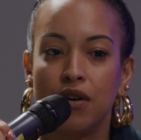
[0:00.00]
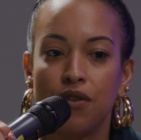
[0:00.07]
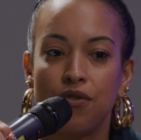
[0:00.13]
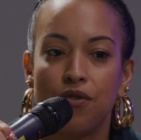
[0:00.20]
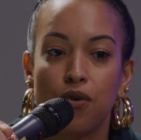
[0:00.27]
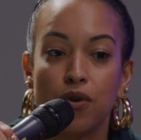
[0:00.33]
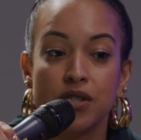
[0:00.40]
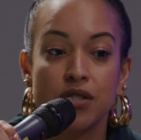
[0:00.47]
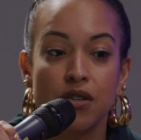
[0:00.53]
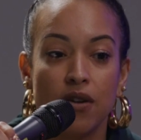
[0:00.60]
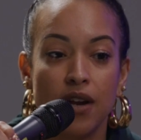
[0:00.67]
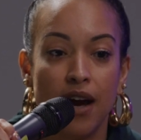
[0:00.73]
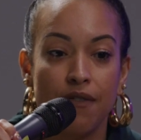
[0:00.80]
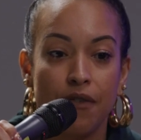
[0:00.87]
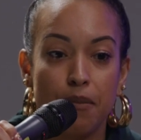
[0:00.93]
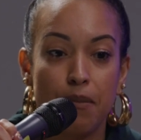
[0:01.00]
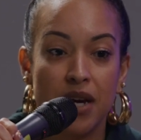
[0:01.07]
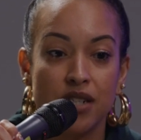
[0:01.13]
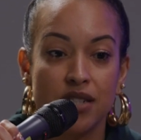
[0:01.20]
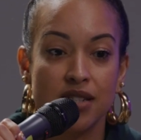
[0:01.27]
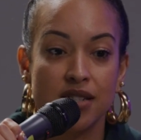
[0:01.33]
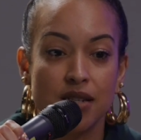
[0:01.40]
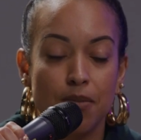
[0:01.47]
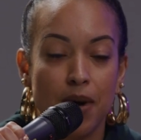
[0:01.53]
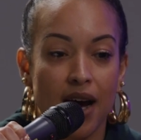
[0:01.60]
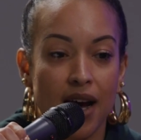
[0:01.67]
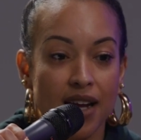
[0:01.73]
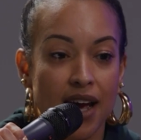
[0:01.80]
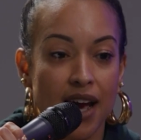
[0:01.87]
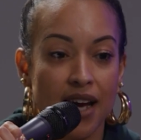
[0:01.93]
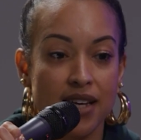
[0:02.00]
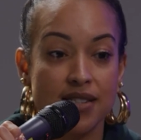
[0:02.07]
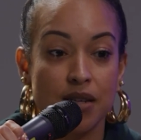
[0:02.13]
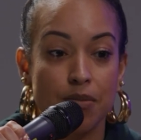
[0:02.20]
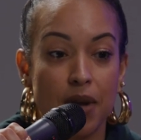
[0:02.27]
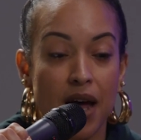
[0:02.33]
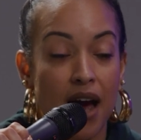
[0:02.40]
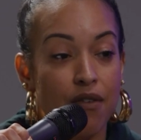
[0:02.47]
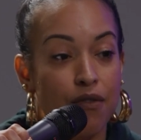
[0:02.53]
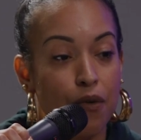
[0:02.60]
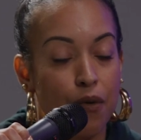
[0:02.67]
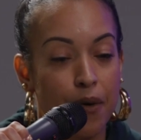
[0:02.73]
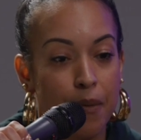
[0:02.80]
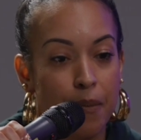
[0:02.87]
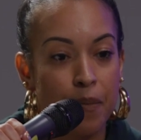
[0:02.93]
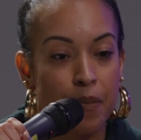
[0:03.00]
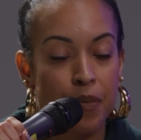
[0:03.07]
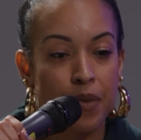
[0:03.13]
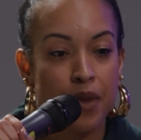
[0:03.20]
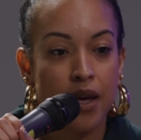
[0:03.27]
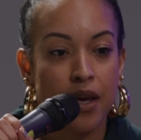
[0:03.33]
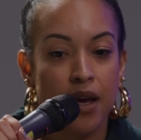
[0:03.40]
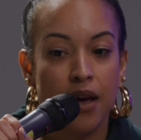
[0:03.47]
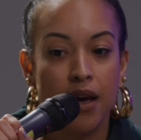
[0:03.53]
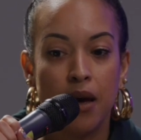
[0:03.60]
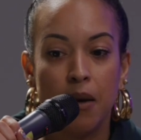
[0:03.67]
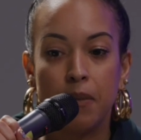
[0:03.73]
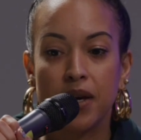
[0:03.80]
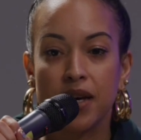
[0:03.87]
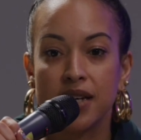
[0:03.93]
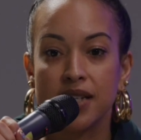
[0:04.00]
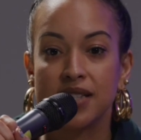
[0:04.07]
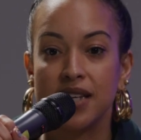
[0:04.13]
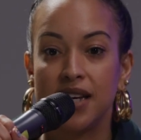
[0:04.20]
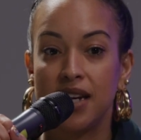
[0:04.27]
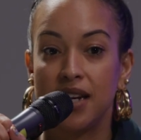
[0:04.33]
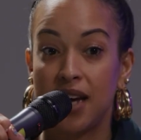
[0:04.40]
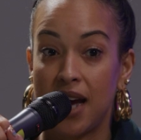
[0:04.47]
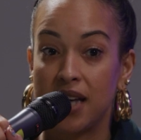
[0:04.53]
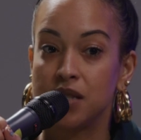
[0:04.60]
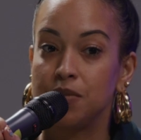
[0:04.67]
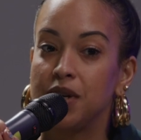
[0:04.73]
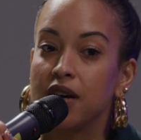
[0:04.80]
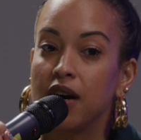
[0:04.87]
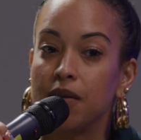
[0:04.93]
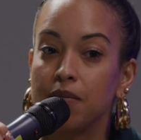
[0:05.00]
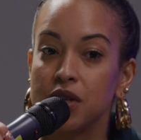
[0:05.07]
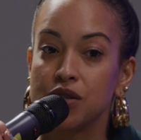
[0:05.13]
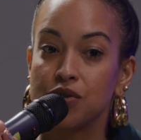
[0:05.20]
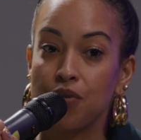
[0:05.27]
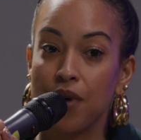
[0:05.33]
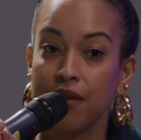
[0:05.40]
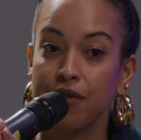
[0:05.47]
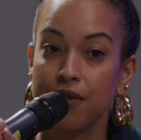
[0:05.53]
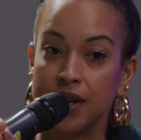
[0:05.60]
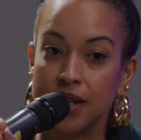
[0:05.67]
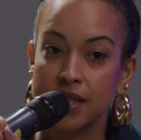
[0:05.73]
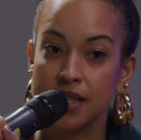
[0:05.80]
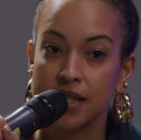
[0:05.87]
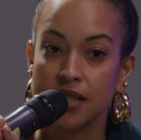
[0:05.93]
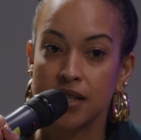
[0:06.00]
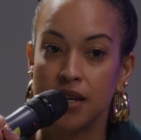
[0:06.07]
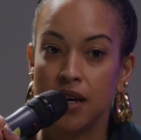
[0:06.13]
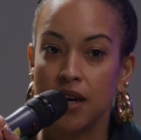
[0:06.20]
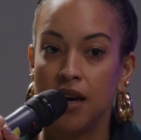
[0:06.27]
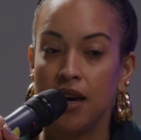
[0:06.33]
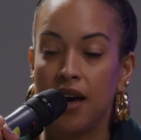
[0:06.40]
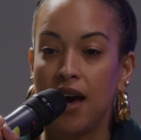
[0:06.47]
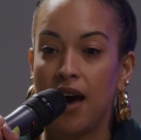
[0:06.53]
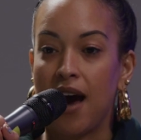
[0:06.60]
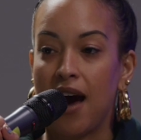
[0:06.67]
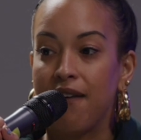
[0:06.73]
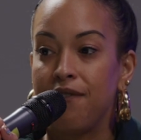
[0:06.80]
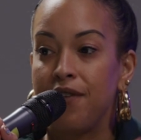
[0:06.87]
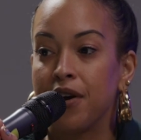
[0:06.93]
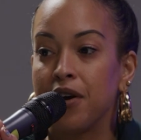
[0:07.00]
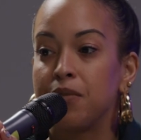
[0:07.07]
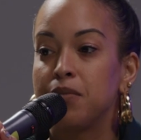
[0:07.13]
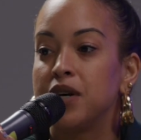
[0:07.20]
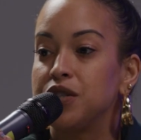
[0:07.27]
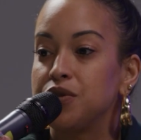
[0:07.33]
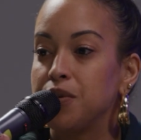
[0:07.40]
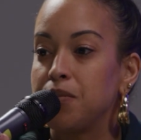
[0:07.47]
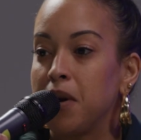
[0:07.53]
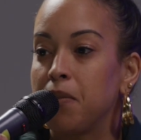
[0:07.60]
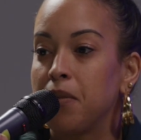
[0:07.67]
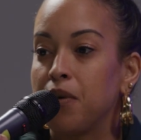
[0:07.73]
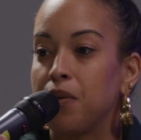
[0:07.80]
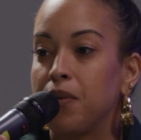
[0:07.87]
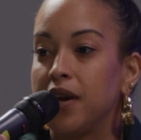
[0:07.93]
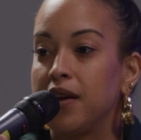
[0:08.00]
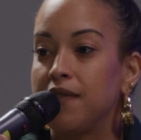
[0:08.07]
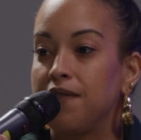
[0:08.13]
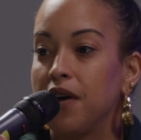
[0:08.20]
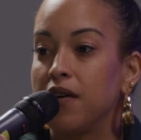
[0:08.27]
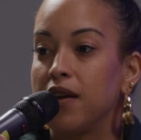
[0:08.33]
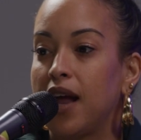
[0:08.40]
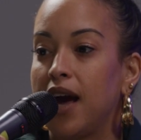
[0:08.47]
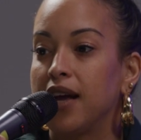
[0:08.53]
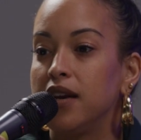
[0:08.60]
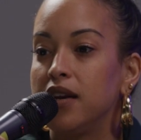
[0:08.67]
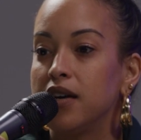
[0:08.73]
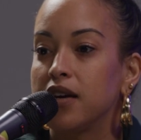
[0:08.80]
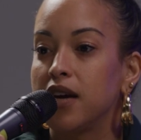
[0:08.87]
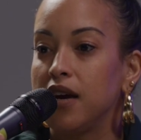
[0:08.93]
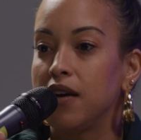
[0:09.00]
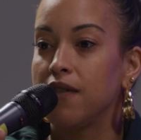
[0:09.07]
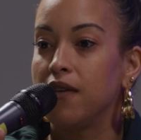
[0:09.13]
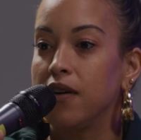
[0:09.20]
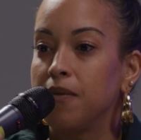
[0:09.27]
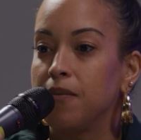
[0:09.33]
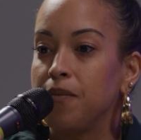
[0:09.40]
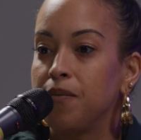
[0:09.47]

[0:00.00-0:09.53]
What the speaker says: for Sol Affirmations, the podcast, the platform, because it has become this reference. I very much remember what it felt like looking